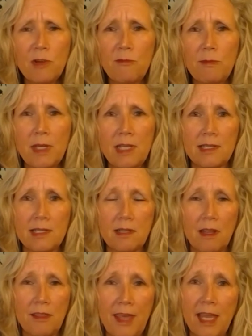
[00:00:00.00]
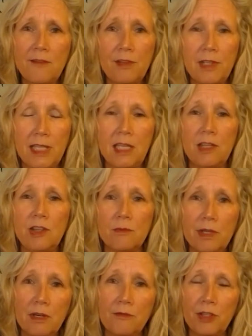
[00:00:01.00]
movement is thankfully in the
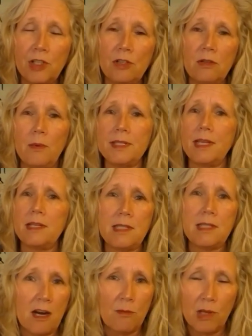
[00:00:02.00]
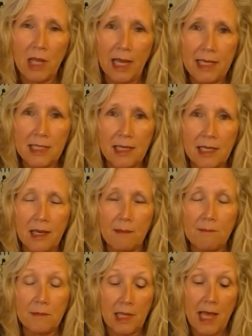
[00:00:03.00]
rear view. It was a terrible idea.
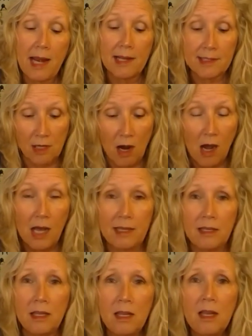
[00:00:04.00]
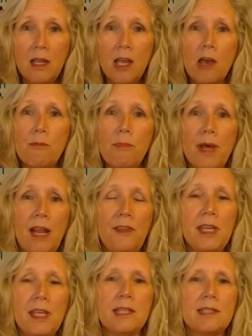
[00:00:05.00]
I'm glad it's gone. But I
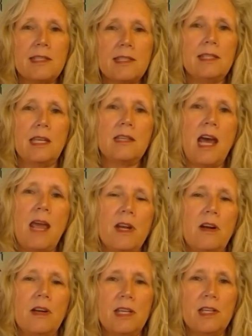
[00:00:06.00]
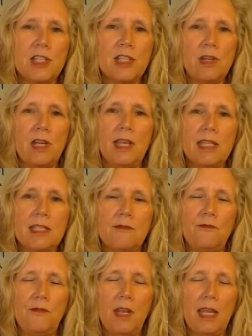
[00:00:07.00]
think it's a time in our history
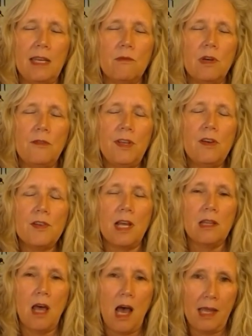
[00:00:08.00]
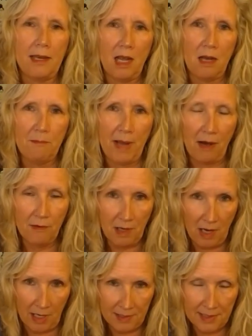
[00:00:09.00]
it reveals a lot about
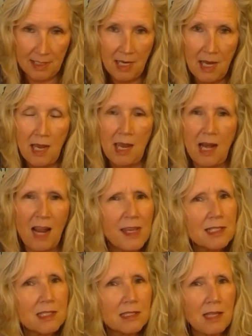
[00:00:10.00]
us. And I think